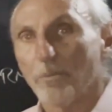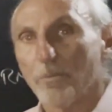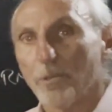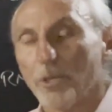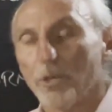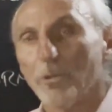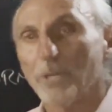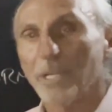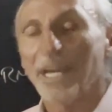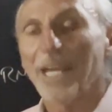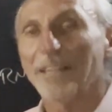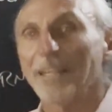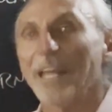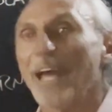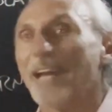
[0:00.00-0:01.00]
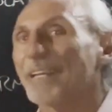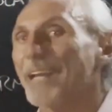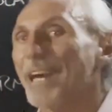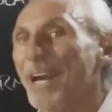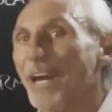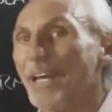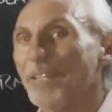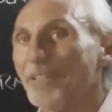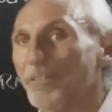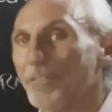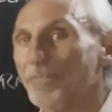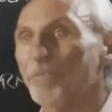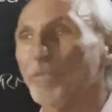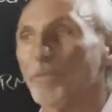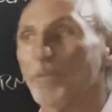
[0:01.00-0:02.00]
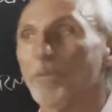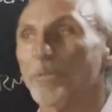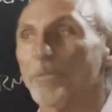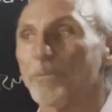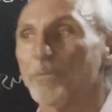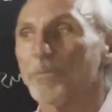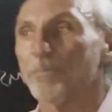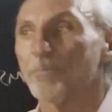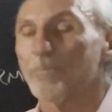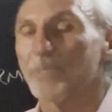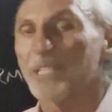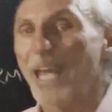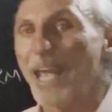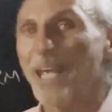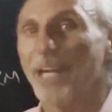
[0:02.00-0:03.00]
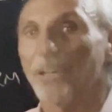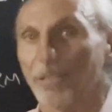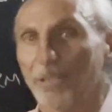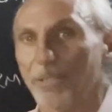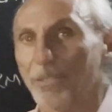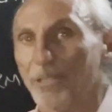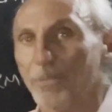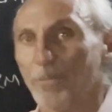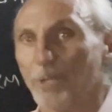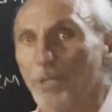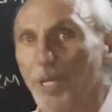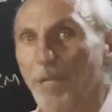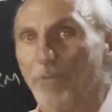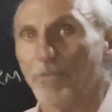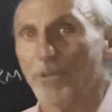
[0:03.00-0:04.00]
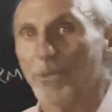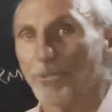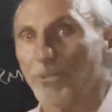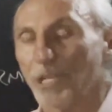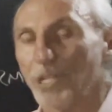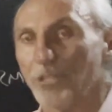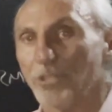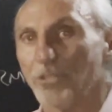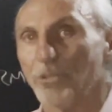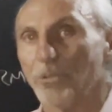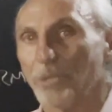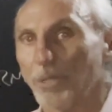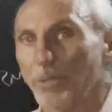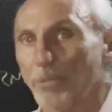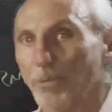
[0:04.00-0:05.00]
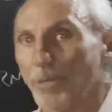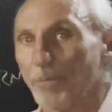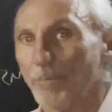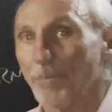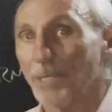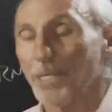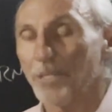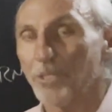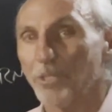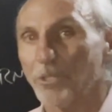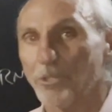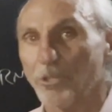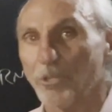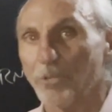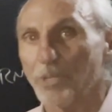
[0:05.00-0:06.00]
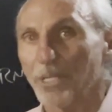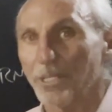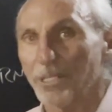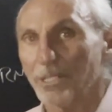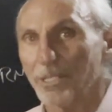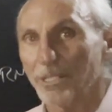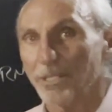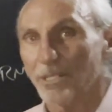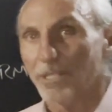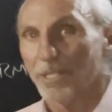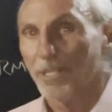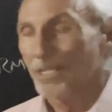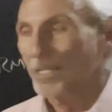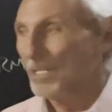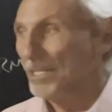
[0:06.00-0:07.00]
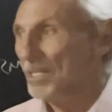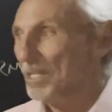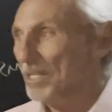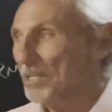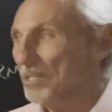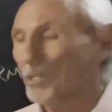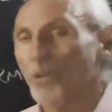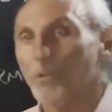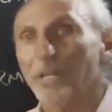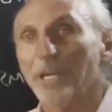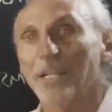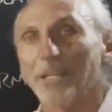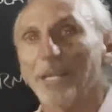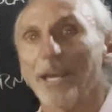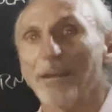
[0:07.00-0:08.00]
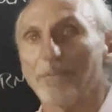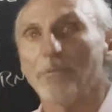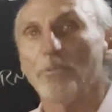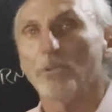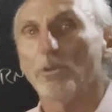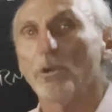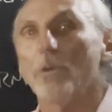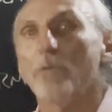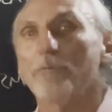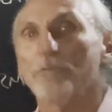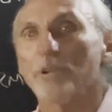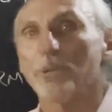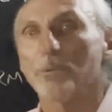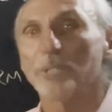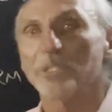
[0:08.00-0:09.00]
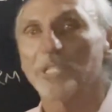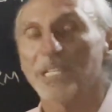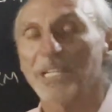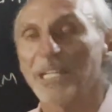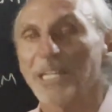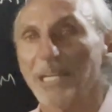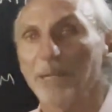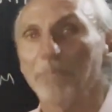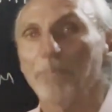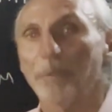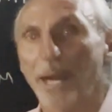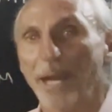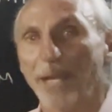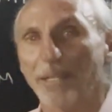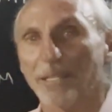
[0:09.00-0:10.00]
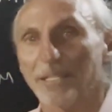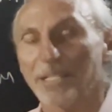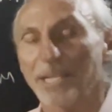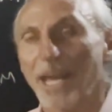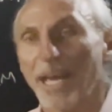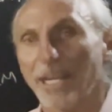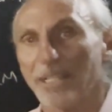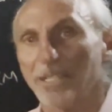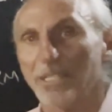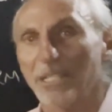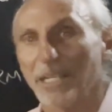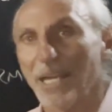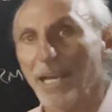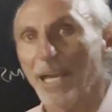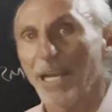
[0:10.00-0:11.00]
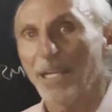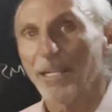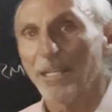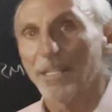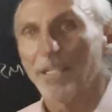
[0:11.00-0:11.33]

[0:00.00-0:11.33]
You don't get that kind of tail with headphones as you do in a room because there's no distance. You don't get that low frequency impact, attack and decay